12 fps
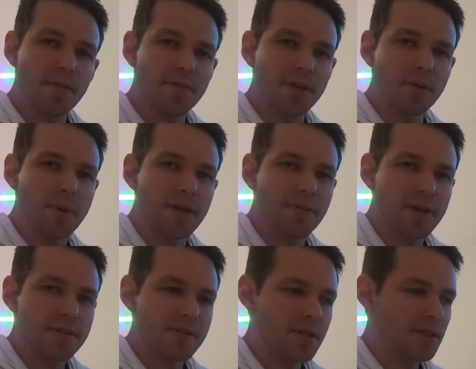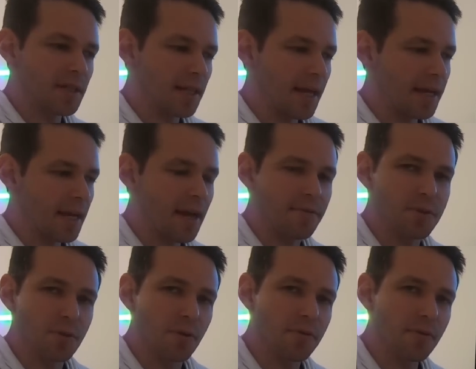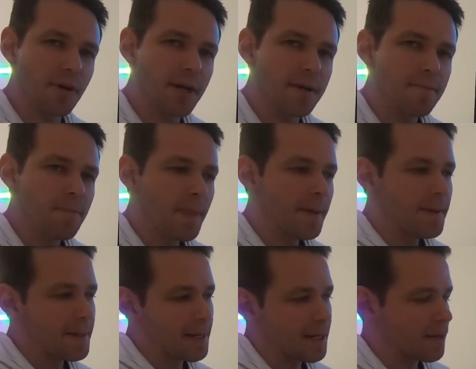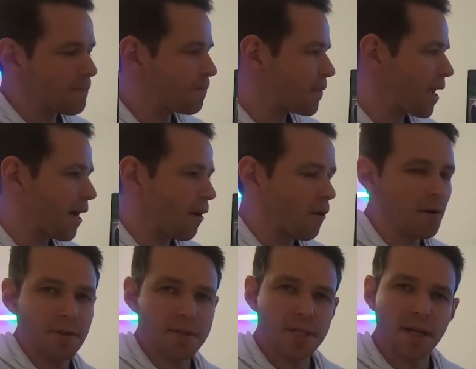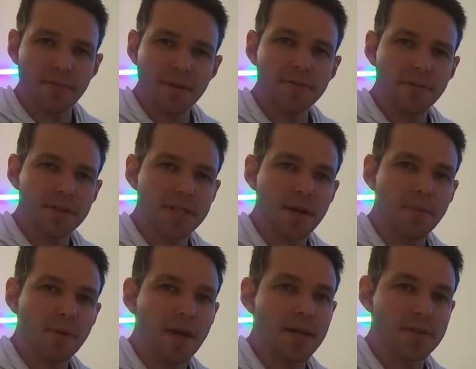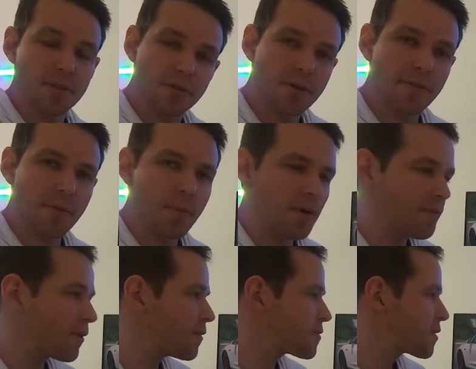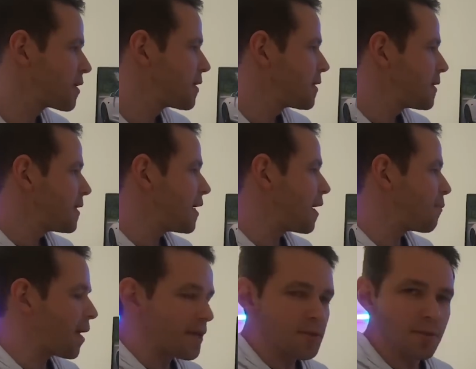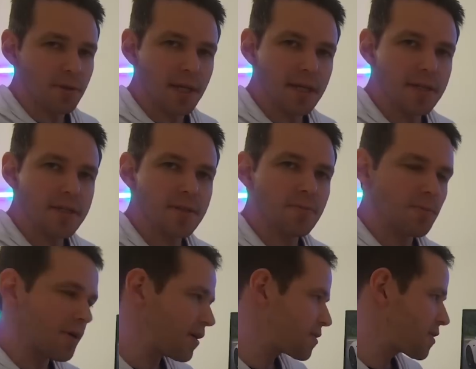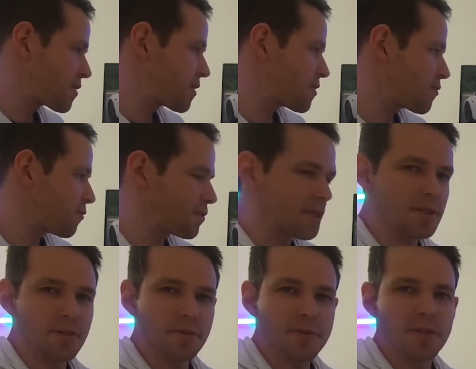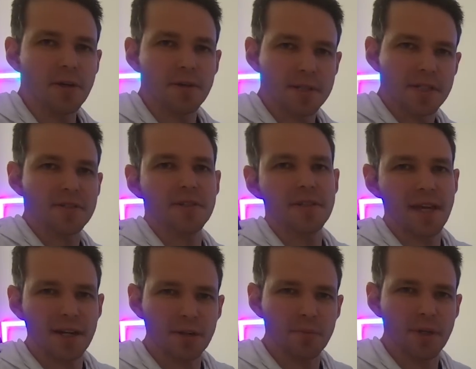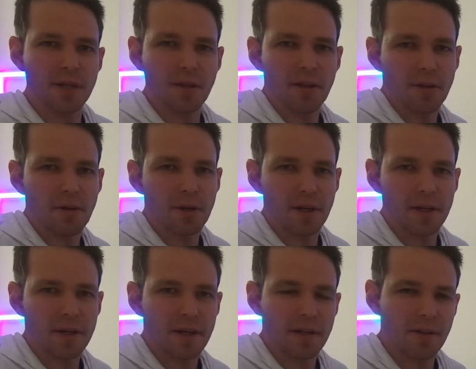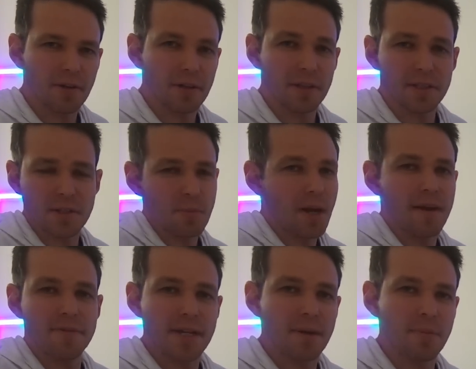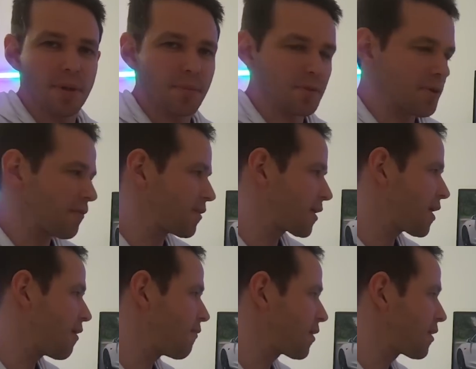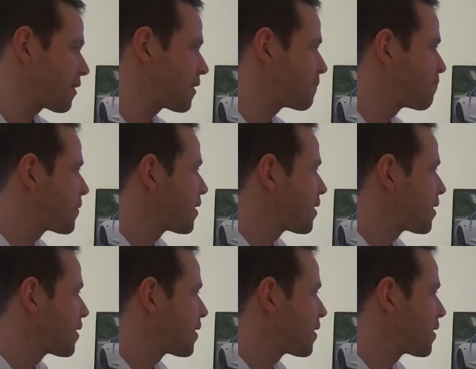vehicle manufacturers only allow you to have 2 or 3. Our Honda CR-V, for example, has 2 driver profiles. and 2 keys, whereas this is all digital. So essentially that could be a longer list. You might have 10 people driving the car regularly.